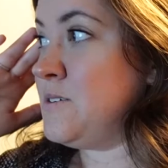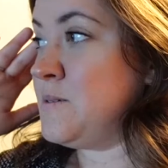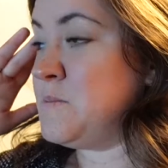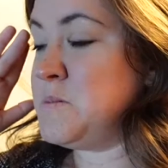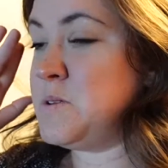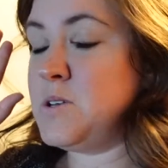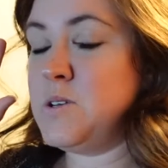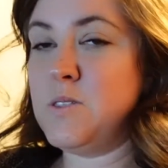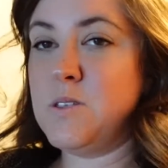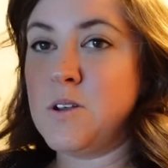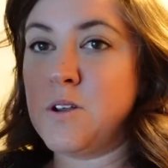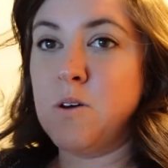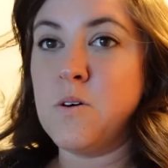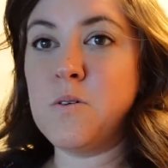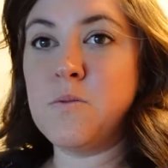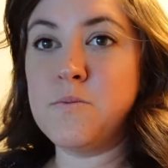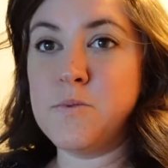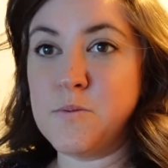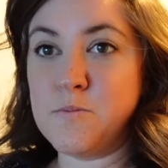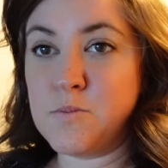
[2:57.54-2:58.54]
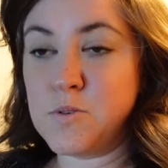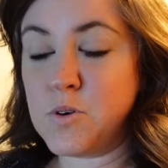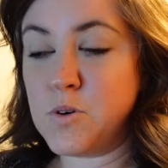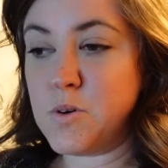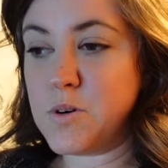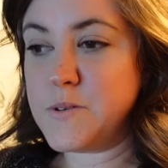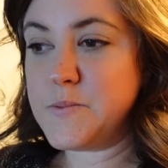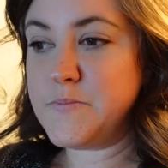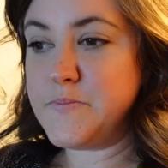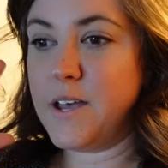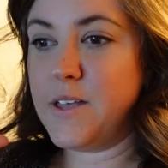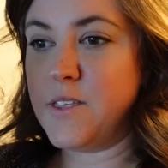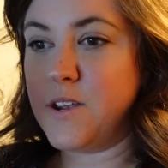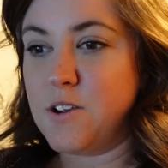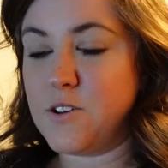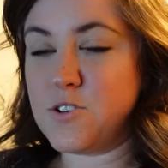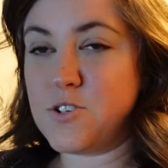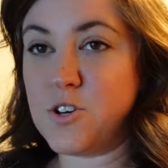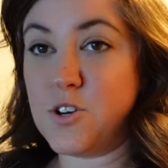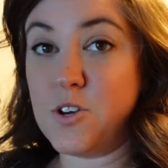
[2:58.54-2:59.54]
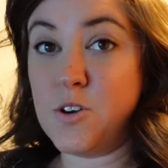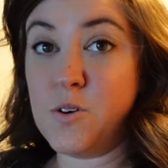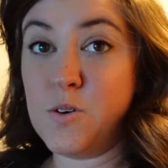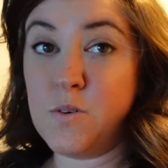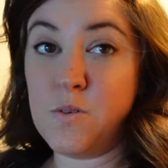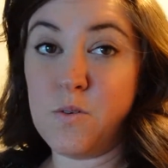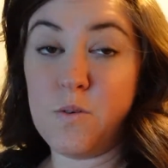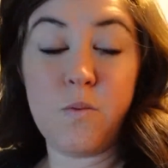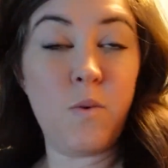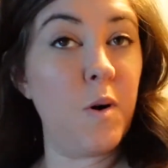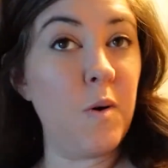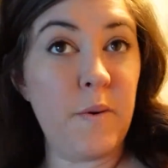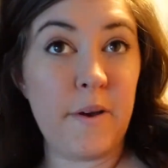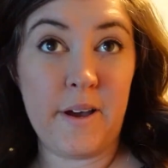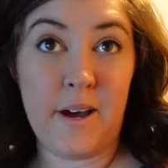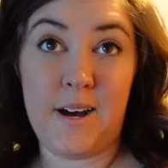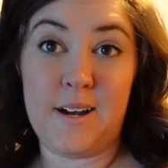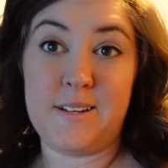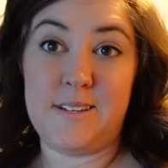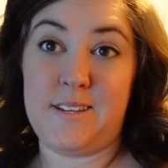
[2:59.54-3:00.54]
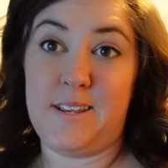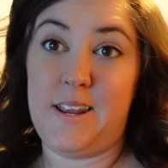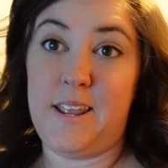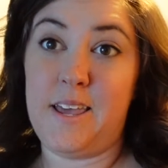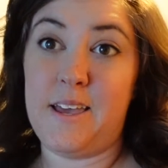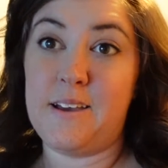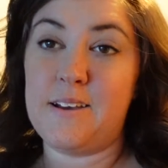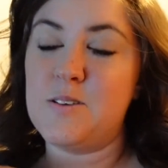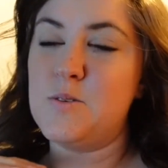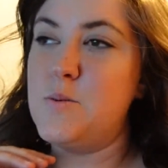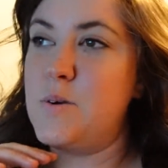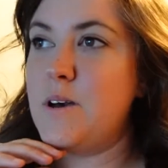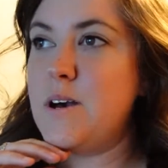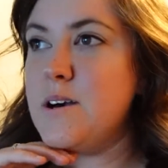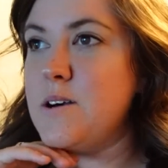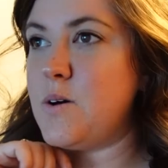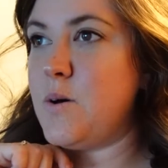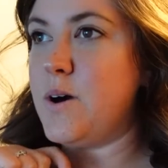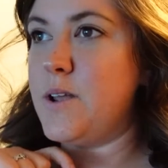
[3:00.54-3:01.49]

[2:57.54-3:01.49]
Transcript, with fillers: I'm gonna do a little room tour and then I'll show you what we got today because we got